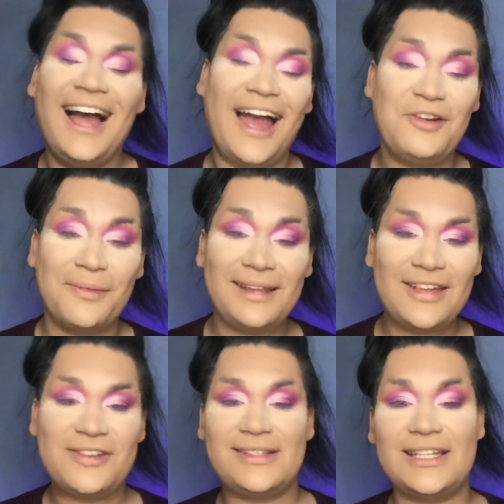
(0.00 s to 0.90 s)
I normally
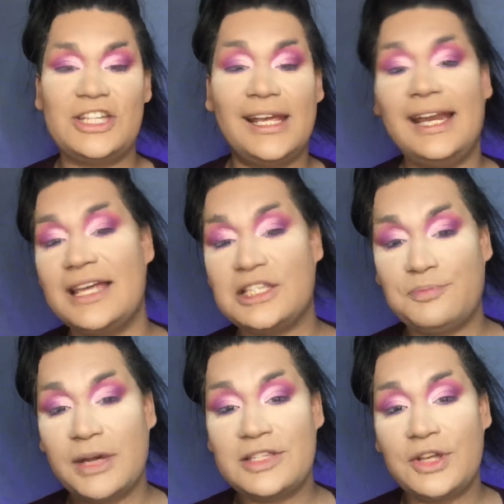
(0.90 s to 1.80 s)
use the shade
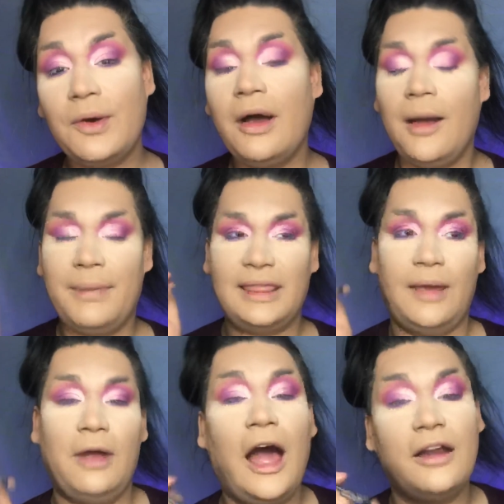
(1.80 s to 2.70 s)
Espresso, but they were out of